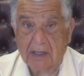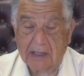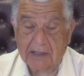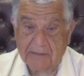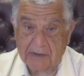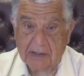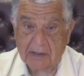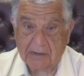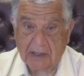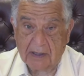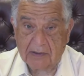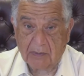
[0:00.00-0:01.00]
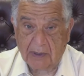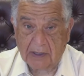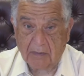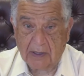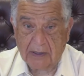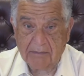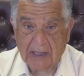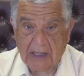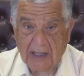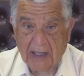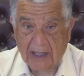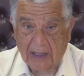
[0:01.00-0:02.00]
that's fiscal year 21.
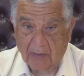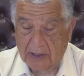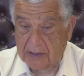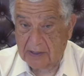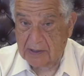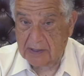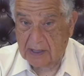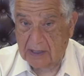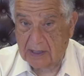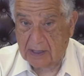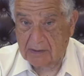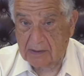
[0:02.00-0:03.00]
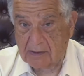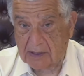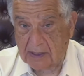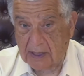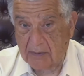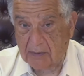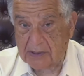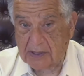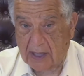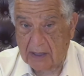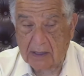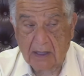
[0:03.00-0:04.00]
It went to the City Council today. We'll
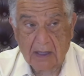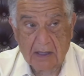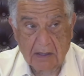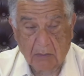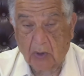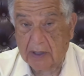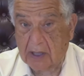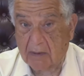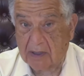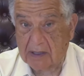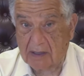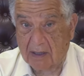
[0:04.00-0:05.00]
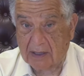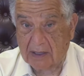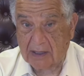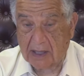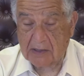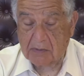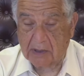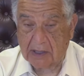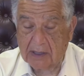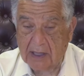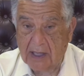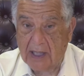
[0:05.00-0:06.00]
start some more hearings on it next week.
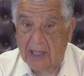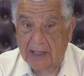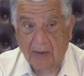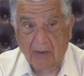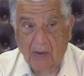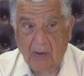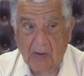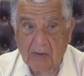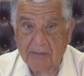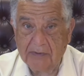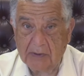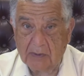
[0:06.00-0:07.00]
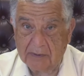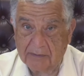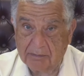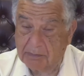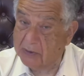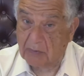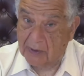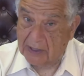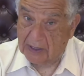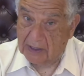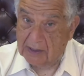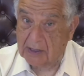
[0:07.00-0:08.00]
Now, all of you have been
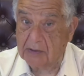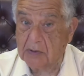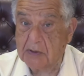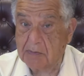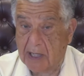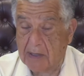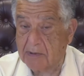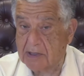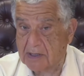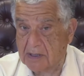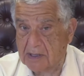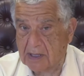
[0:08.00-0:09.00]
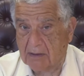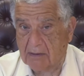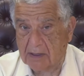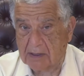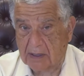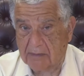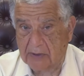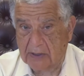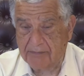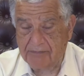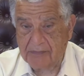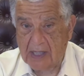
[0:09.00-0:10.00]
reading in the newspapers and seen on TV
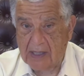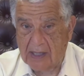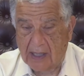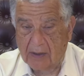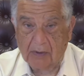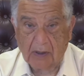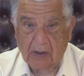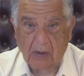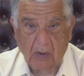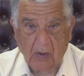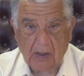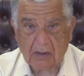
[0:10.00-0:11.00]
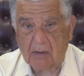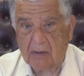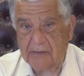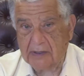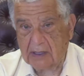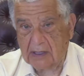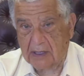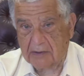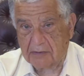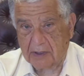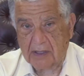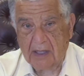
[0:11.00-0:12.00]
how all over the
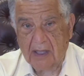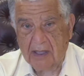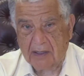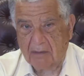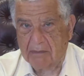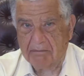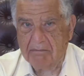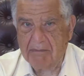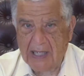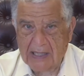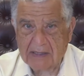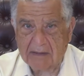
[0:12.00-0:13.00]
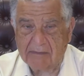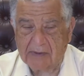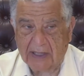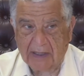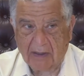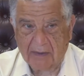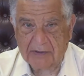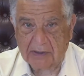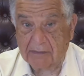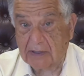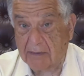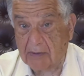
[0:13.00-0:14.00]
country there are massive layoffs
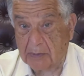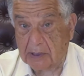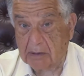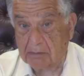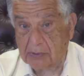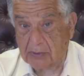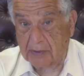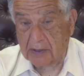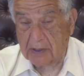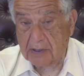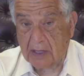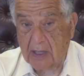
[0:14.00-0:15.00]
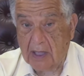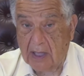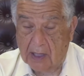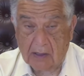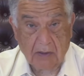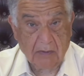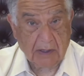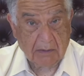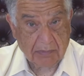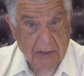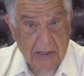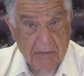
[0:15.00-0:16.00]
of government employees, including
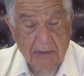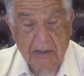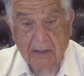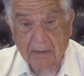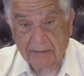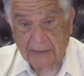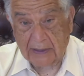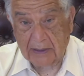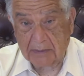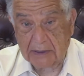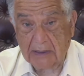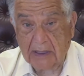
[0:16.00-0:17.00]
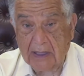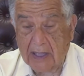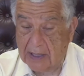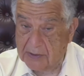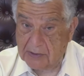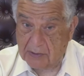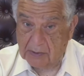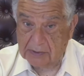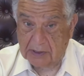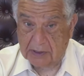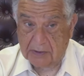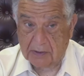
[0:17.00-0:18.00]
policemen, firemen, and school
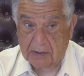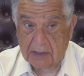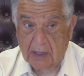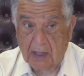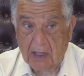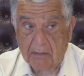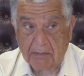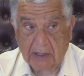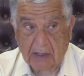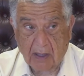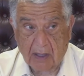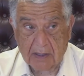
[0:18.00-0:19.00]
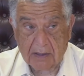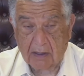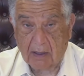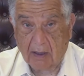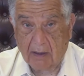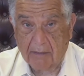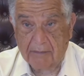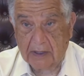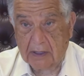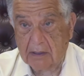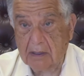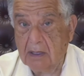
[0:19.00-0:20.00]
teachers because of
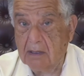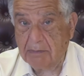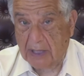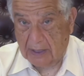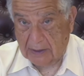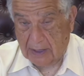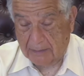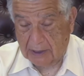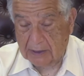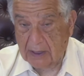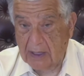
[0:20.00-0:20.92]
the pandemic.